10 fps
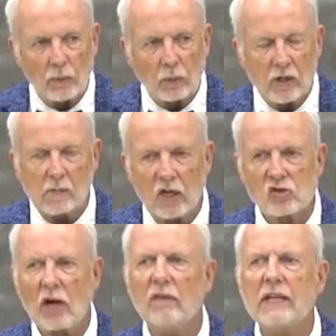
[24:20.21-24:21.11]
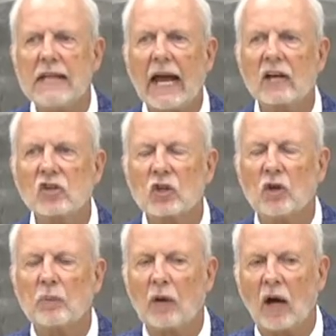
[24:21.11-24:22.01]
pretty much have a
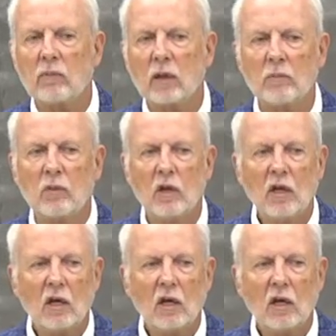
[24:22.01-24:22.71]
national problem